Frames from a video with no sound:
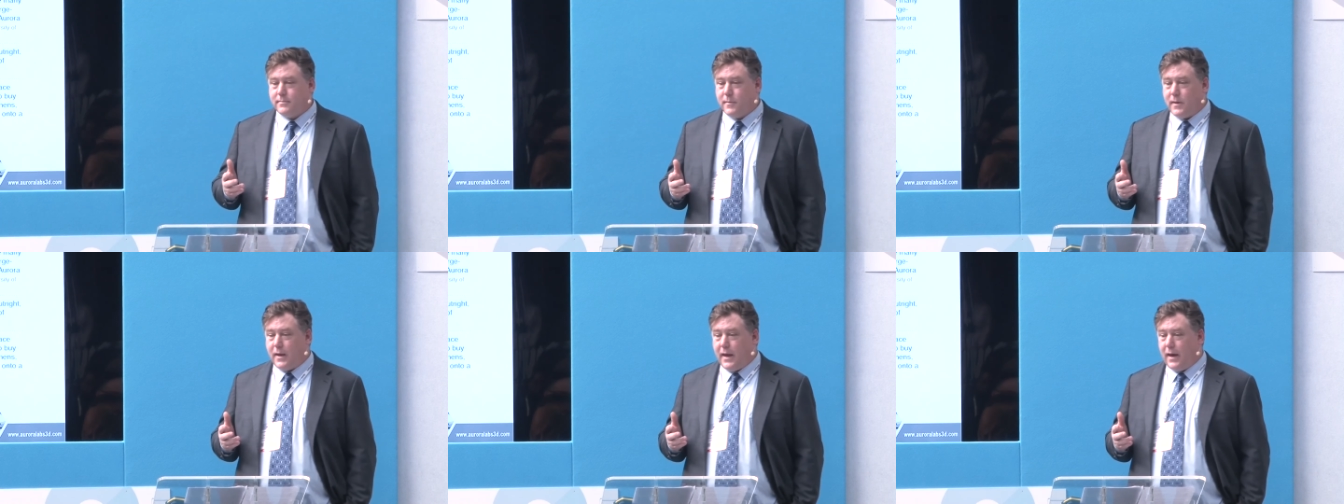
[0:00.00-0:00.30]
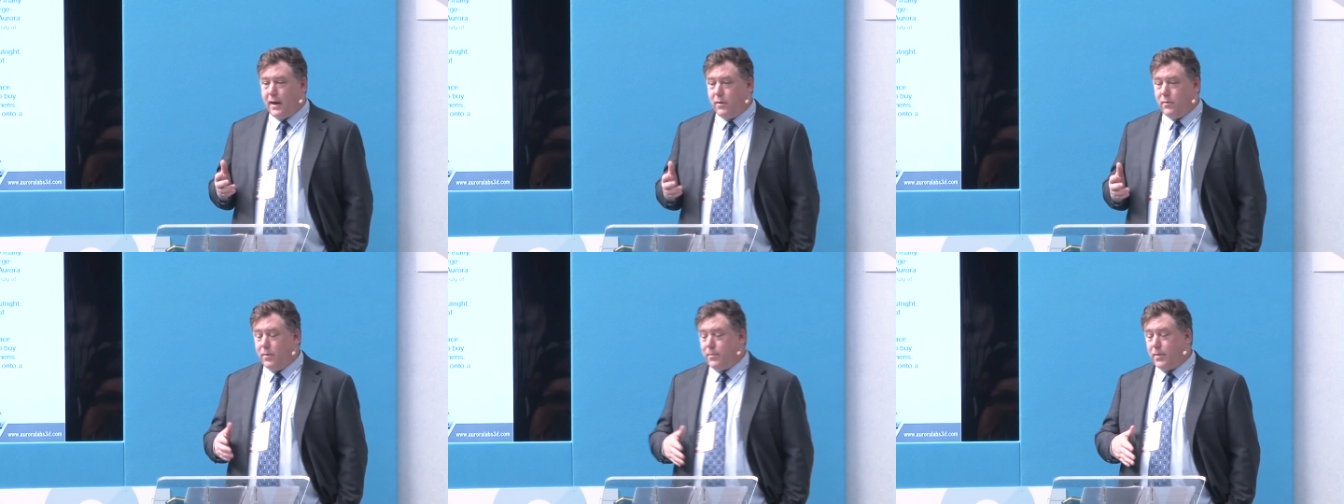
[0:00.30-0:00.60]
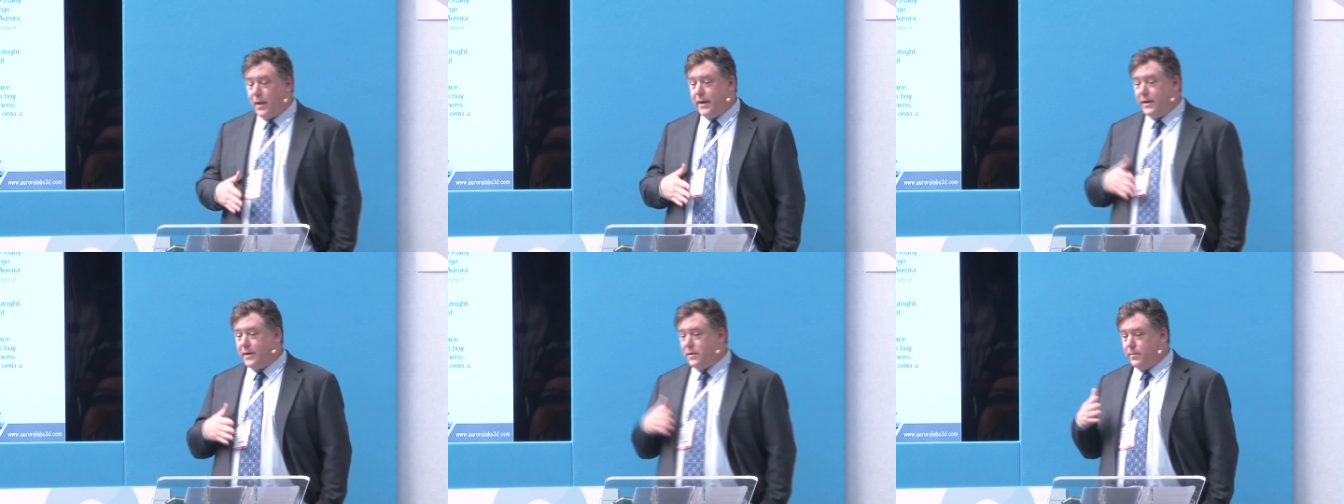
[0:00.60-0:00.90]
Now, we're
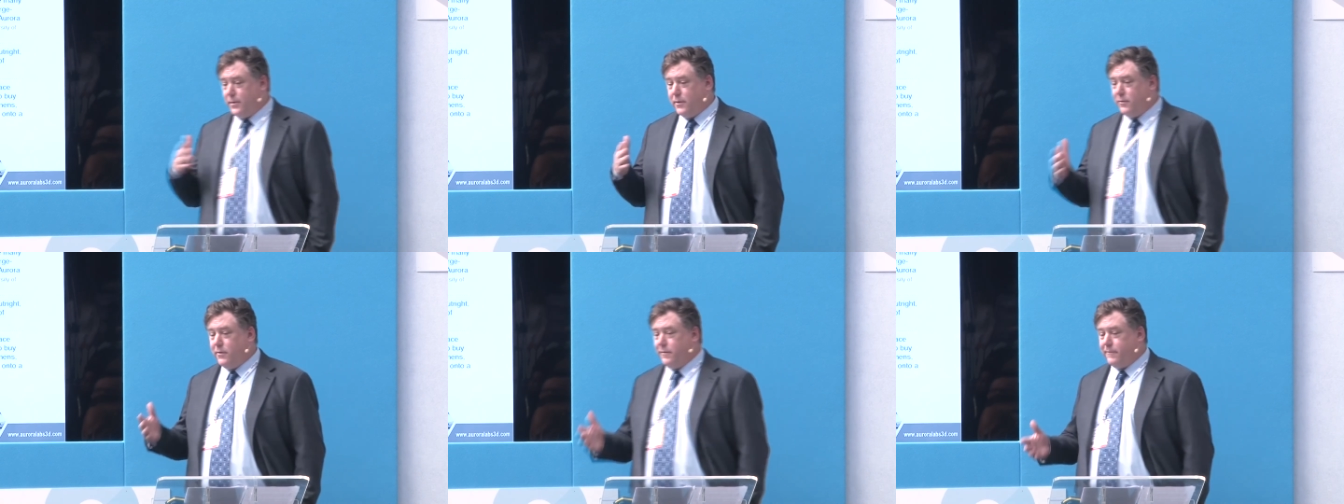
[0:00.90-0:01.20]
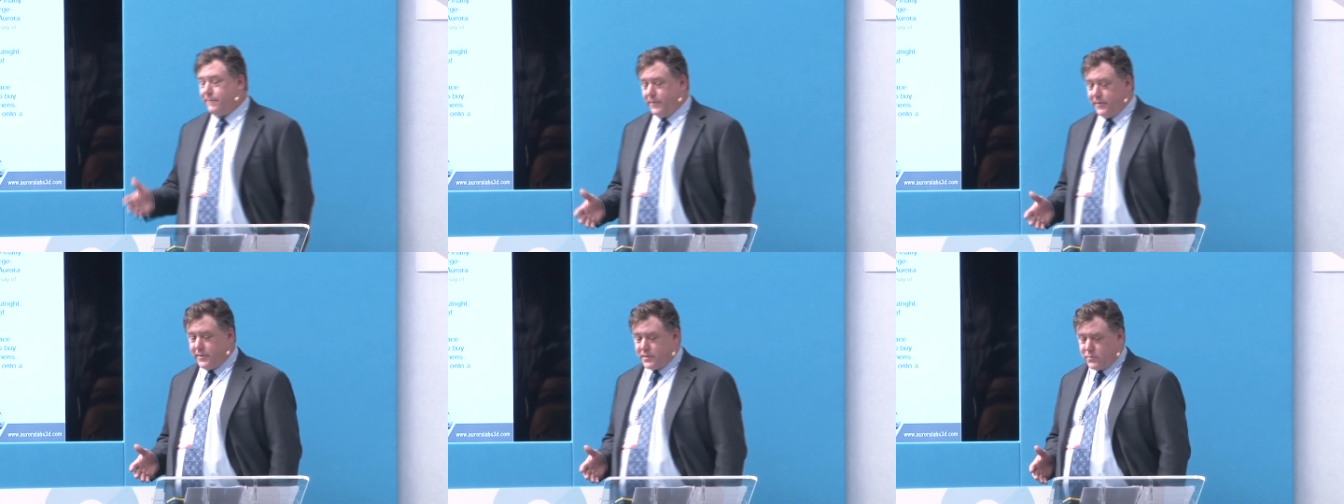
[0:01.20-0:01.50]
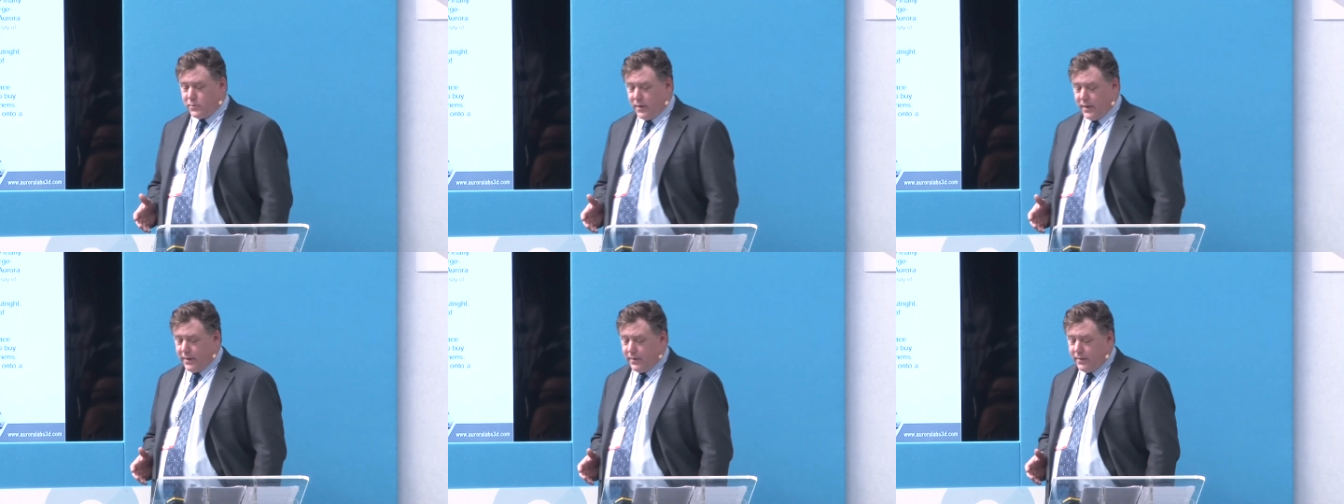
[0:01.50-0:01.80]
planning to build the
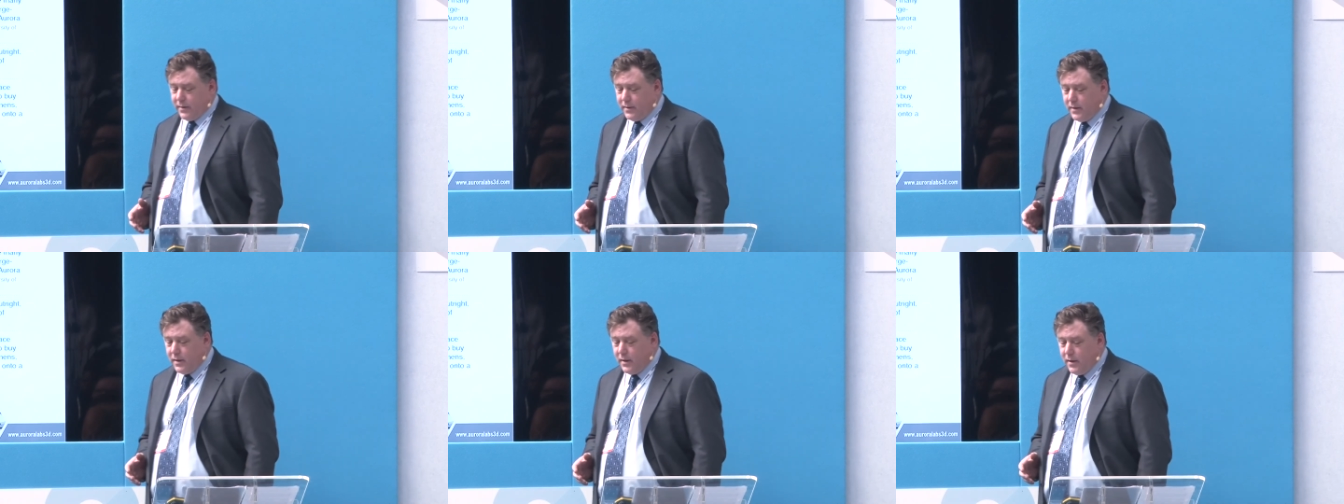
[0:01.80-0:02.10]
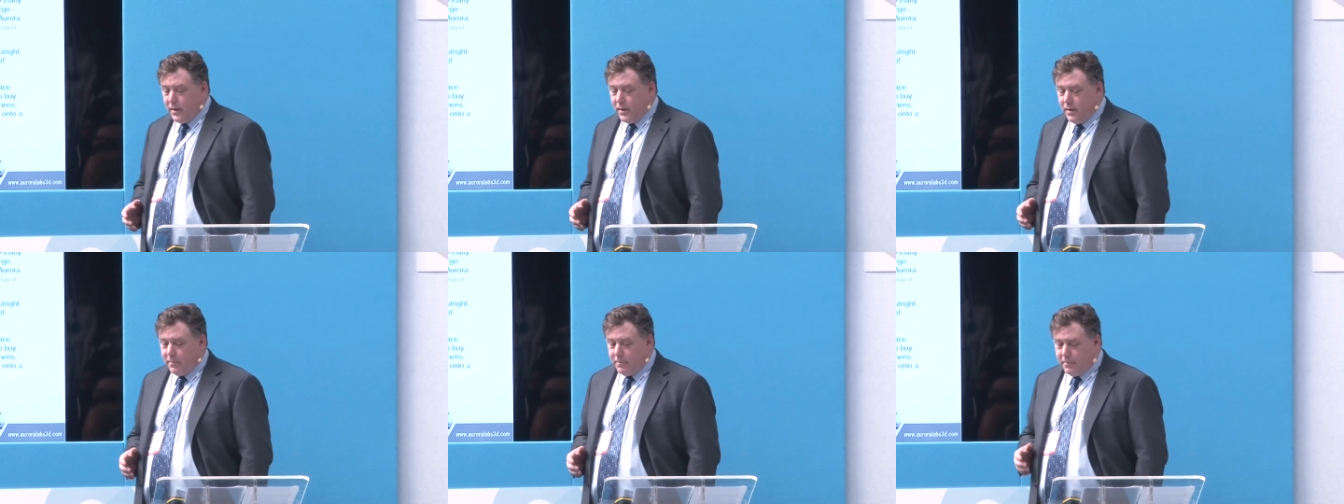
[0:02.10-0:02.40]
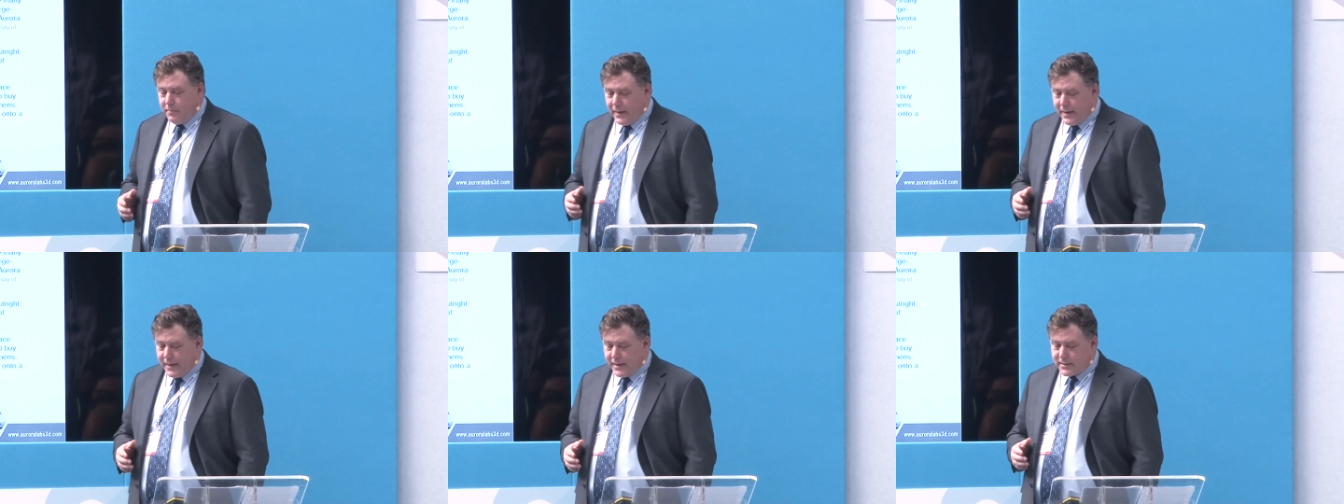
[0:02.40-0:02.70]
first one,
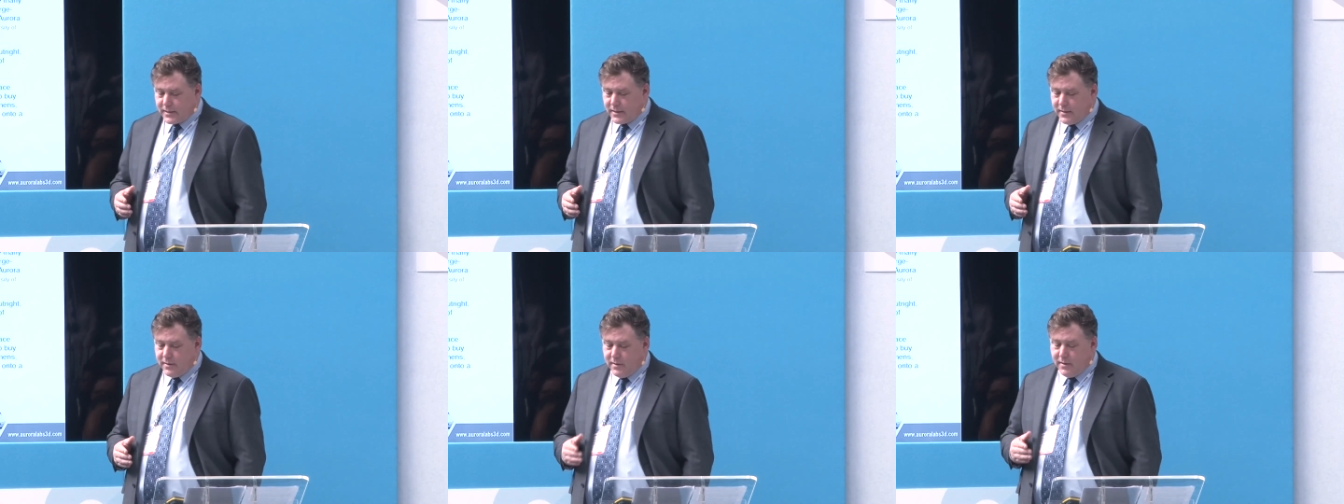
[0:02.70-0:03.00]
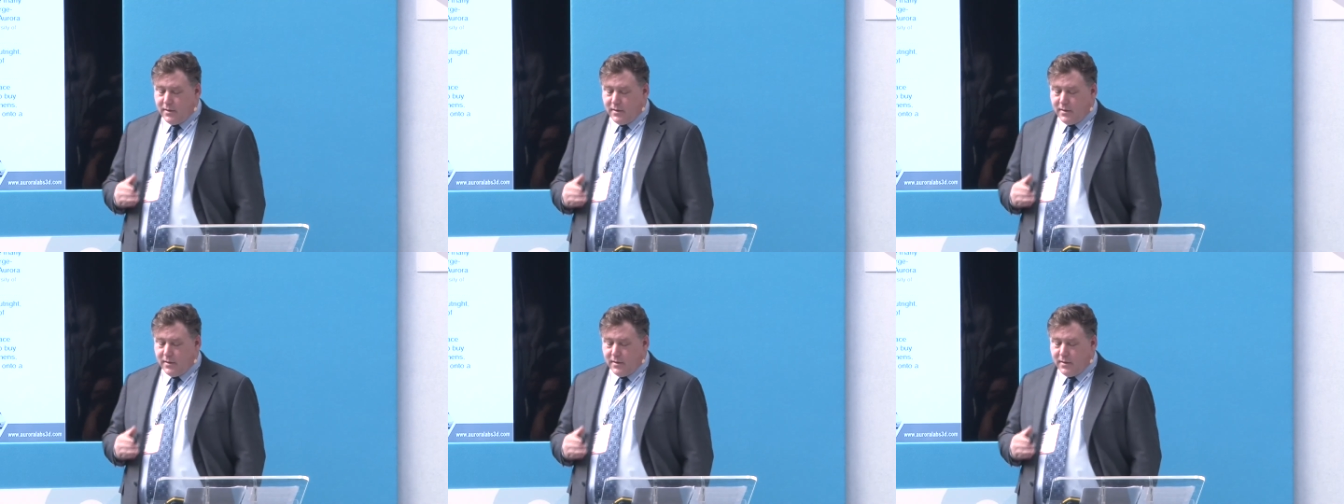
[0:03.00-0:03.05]
but